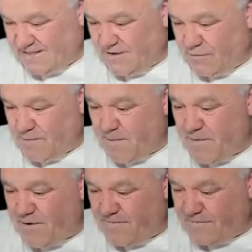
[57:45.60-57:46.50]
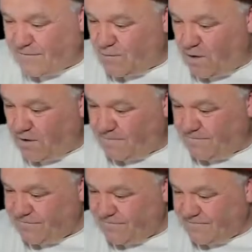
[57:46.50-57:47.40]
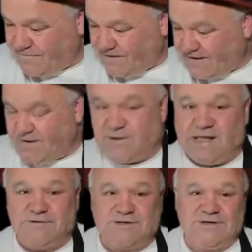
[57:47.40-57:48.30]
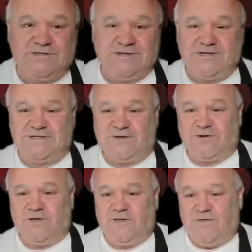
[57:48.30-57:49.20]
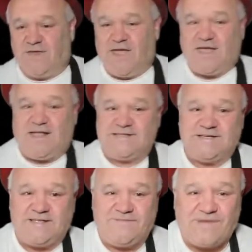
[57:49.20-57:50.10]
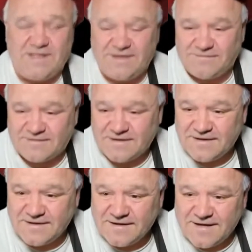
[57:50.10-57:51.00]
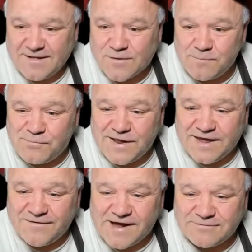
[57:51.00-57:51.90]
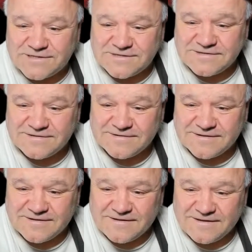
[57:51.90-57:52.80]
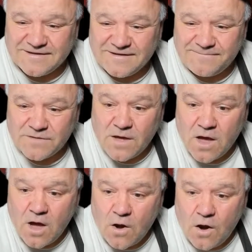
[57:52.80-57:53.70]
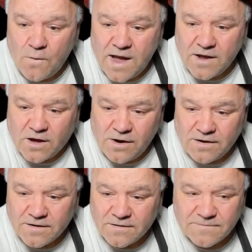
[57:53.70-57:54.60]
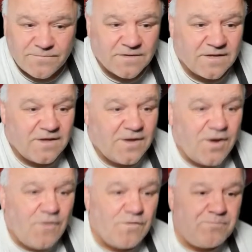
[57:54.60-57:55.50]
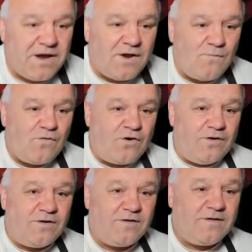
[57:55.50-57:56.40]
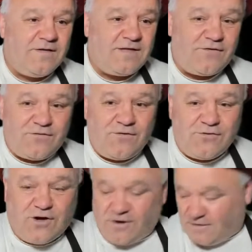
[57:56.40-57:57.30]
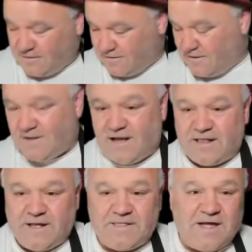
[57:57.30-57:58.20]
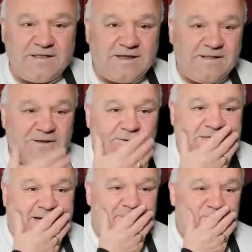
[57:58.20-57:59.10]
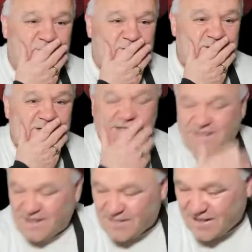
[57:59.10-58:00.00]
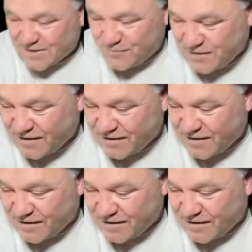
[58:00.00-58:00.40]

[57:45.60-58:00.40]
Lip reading: Remember, if you want, I do house concerts. So if you can't get to venues, I'll come play your house. Oh, hang on. Rabina won. Is that true, John? I didn't know that. Can we?